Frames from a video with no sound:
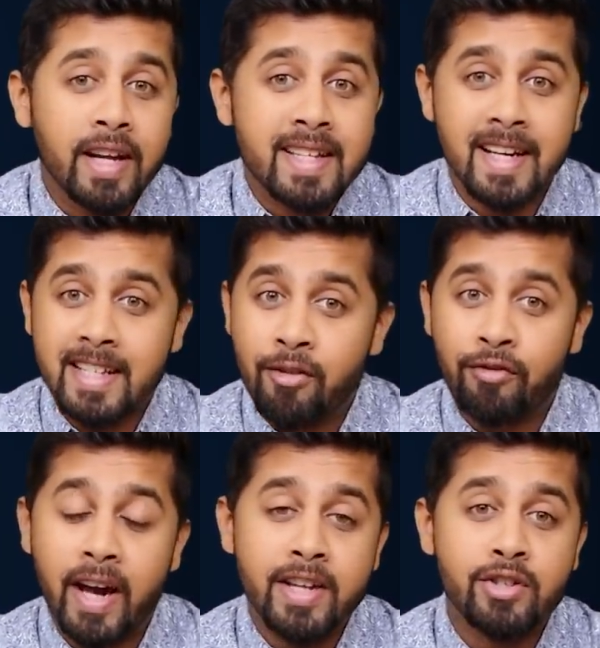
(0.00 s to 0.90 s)
we discuss the
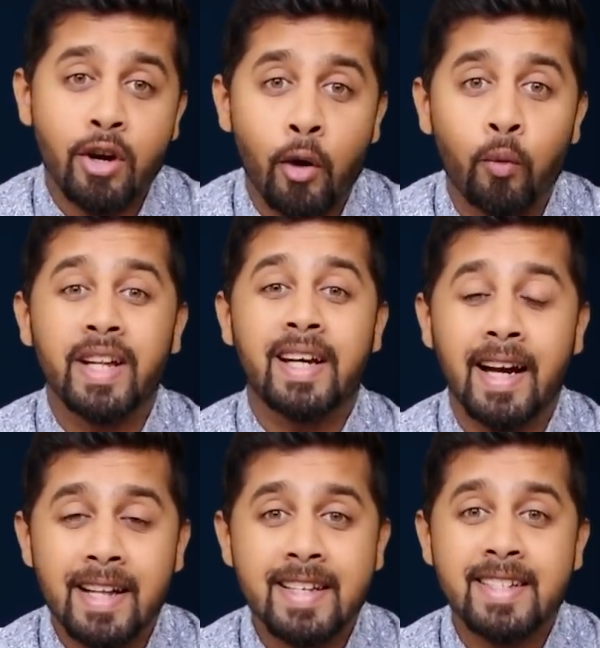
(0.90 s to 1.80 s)
5 stocks with a
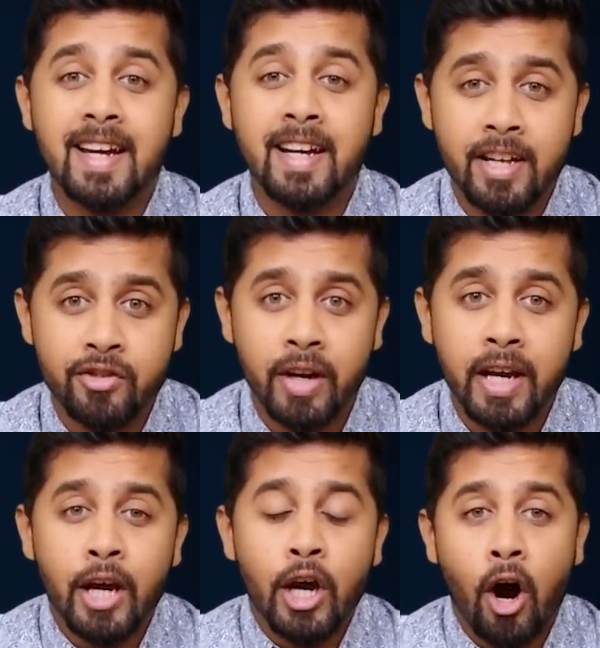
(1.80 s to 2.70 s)
consistent
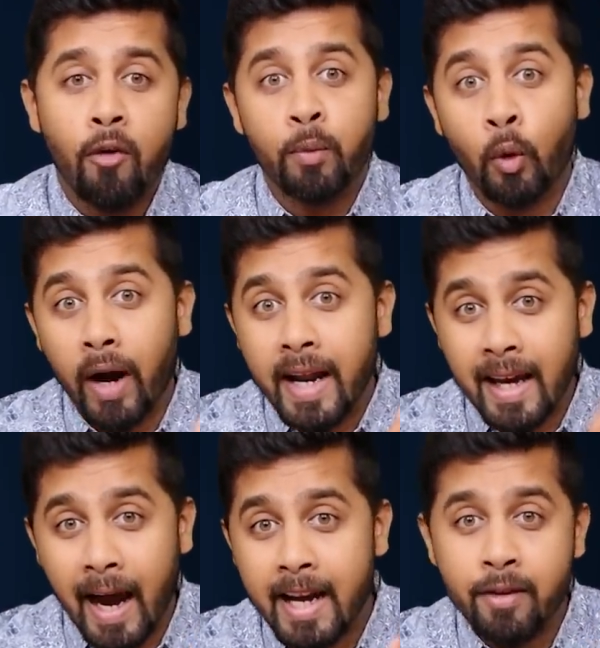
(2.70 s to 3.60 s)
history of providing
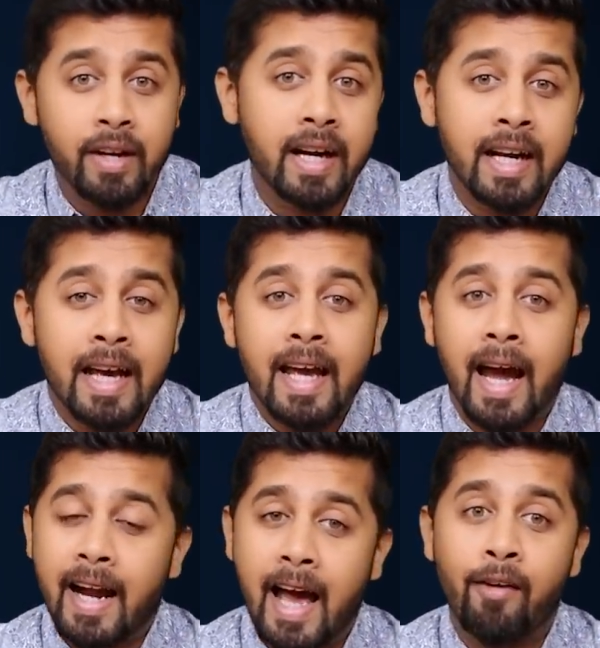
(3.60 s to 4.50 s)
high dividend
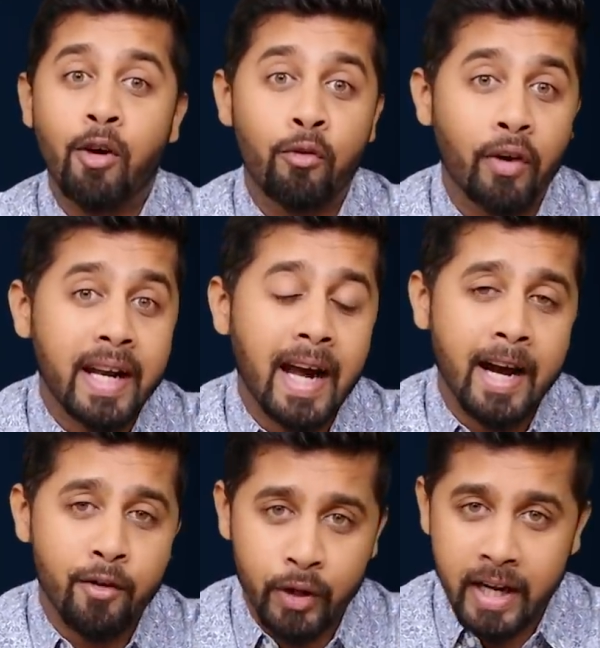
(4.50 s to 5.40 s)
and have a very
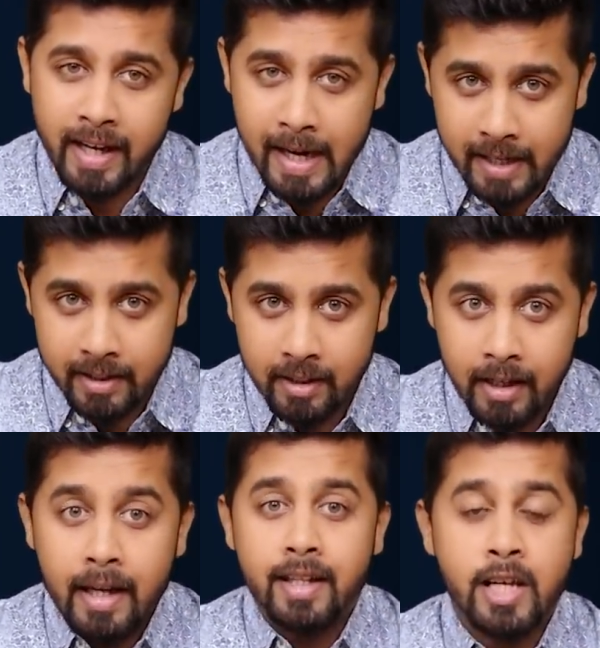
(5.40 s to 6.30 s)
high dividend yield.
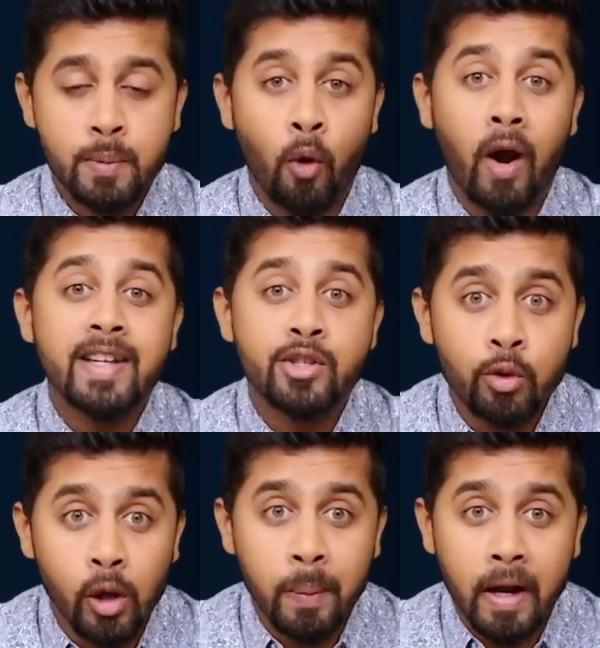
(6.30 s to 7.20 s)
This provides
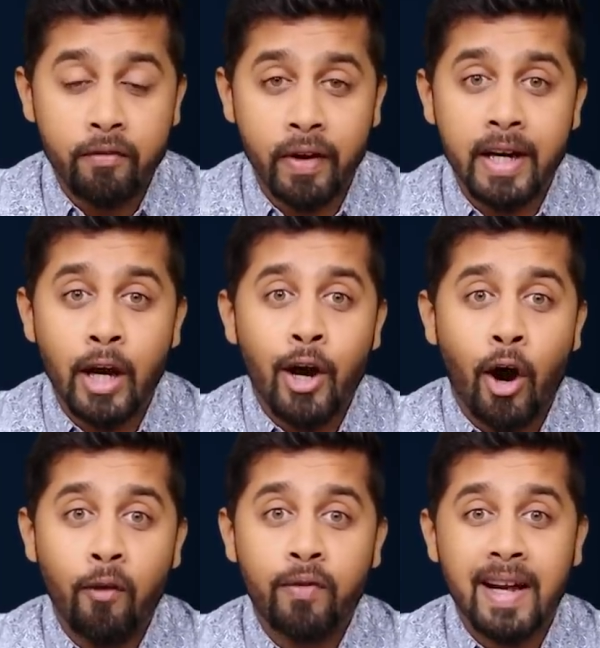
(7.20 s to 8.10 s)
dual benefit
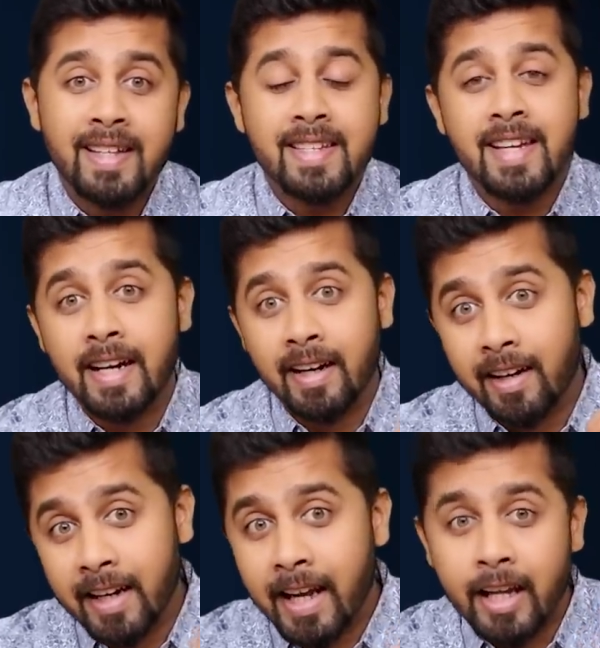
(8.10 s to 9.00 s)
of consistent
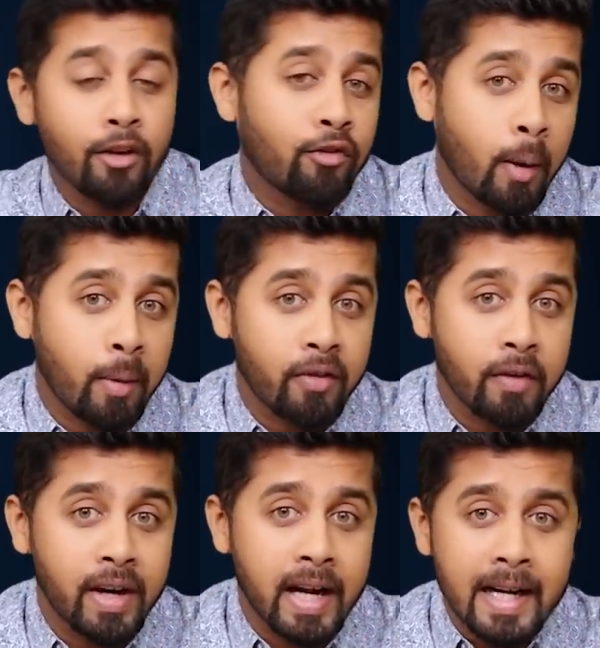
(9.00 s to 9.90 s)
earning in the form of
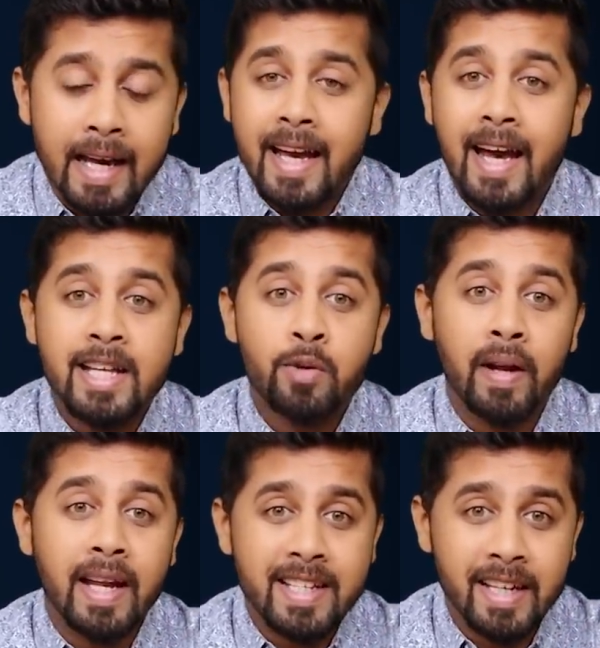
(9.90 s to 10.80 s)
dividend as
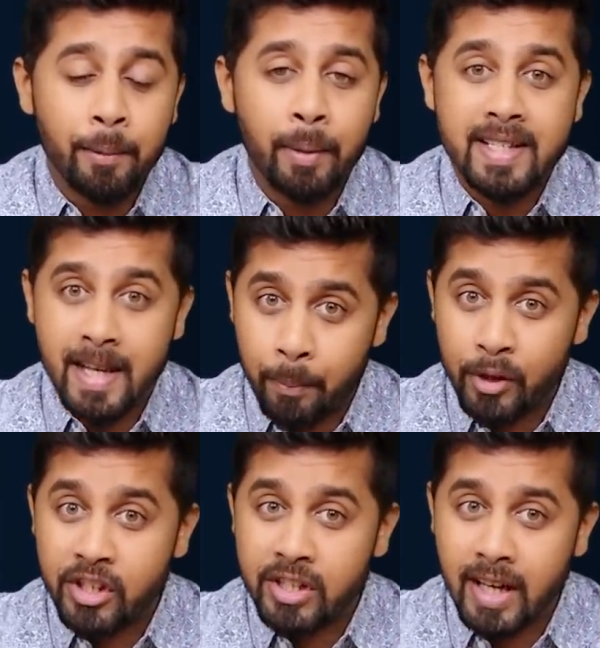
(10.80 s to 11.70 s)
well as share price
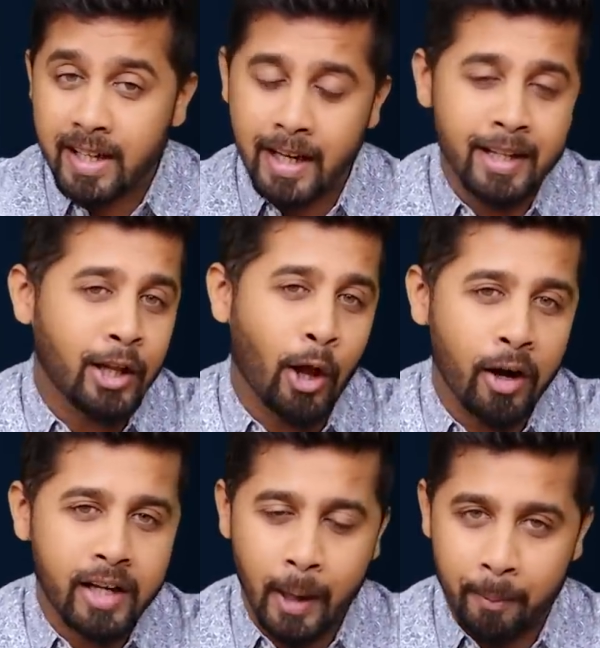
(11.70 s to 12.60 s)
appreciation in the
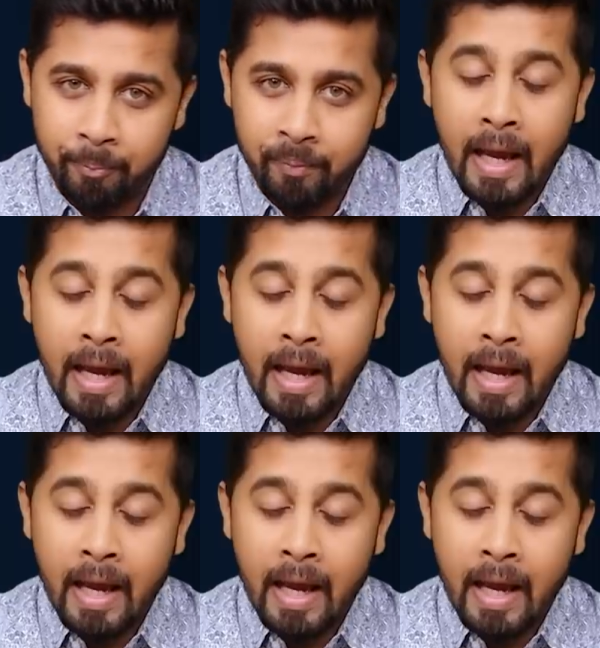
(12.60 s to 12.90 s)
long term.